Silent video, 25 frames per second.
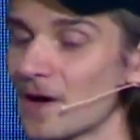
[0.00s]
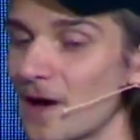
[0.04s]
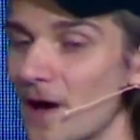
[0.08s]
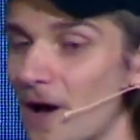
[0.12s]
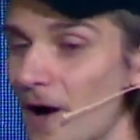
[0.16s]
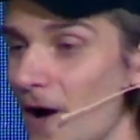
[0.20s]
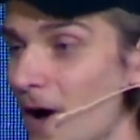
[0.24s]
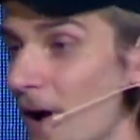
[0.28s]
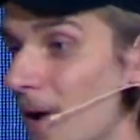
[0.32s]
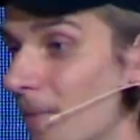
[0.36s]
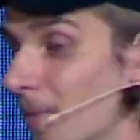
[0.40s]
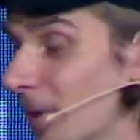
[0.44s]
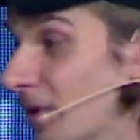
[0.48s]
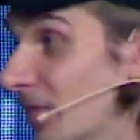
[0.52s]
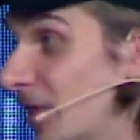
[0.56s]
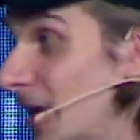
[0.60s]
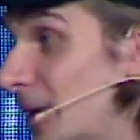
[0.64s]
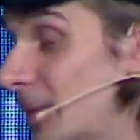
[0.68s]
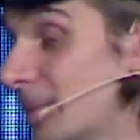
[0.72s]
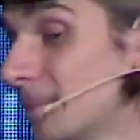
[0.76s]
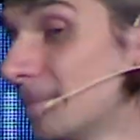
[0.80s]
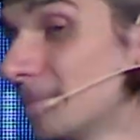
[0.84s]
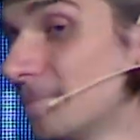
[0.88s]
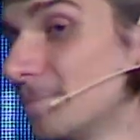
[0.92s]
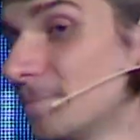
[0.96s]
And
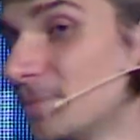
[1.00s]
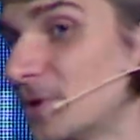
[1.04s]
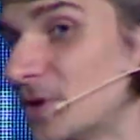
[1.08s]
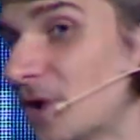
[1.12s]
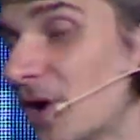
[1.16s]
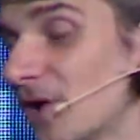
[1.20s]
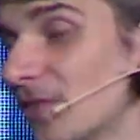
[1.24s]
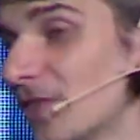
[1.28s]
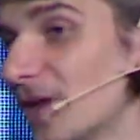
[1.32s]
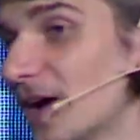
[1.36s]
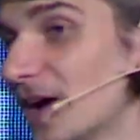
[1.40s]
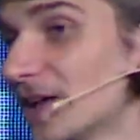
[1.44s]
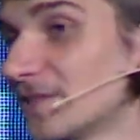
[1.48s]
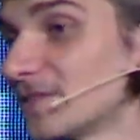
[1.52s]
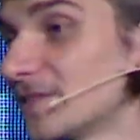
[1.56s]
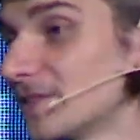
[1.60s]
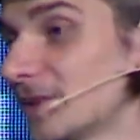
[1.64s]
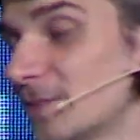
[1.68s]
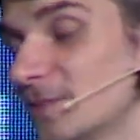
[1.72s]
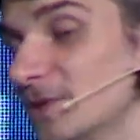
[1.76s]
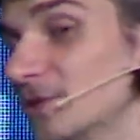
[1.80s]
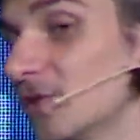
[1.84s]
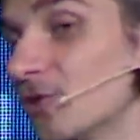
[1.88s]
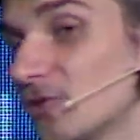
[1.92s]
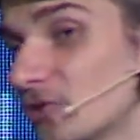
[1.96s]
then beyond that,
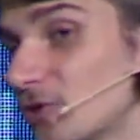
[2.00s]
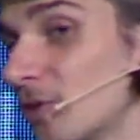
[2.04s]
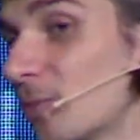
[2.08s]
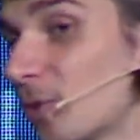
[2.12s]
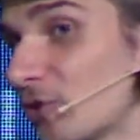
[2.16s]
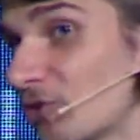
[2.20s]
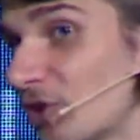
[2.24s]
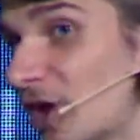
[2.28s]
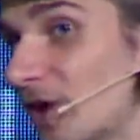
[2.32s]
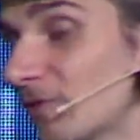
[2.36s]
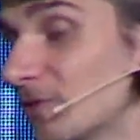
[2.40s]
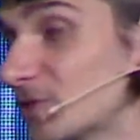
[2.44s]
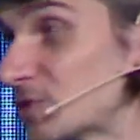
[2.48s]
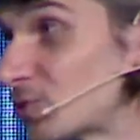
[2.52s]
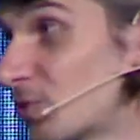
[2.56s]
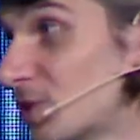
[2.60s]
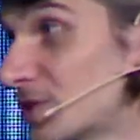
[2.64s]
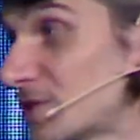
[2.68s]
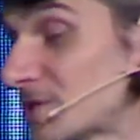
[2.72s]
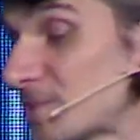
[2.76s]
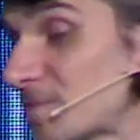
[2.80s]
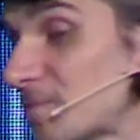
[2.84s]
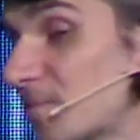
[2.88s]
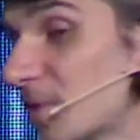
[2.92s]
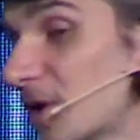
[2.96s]
I mean, those are the most obvious ones,